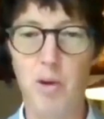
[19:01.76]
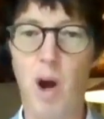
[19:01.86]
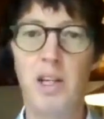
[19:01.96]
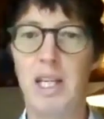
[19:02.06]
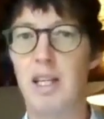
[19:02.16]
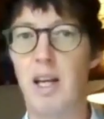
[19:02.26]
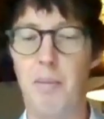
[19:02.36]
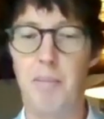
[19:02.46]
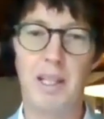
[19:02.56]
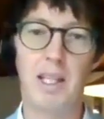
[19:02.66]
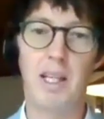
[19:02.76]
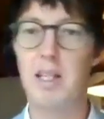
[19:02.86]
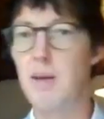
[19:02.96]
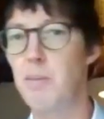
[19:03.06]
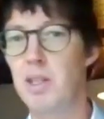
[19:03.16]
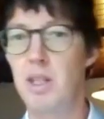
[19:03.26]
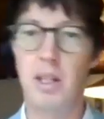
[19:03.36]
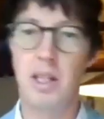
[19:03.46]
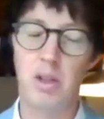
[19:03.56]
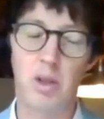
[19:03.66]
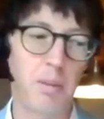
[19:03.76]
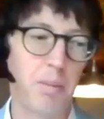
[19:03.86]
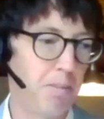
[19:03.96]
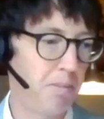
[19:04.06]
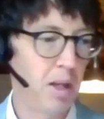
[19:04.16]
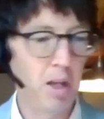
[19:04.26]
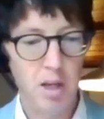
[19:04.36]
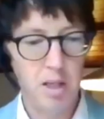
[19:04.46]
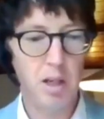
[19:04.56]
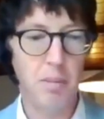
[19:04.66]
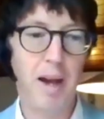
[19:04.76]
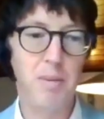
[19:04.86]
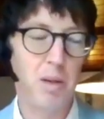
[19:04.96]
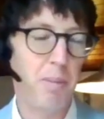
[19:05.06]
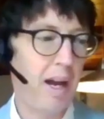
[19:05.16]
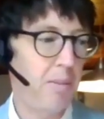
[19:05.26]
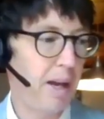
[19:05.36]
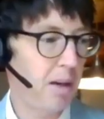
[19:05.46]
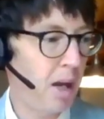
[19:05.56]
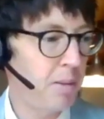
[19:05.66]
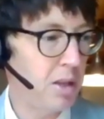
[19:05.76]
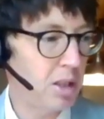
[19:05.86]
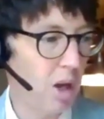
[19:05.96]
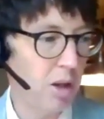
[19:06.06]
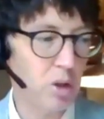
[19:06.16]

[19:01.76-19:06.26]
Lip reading: you only ended up being down 10%, then you sort of, you know, maybe you pay it back, maybe you don't.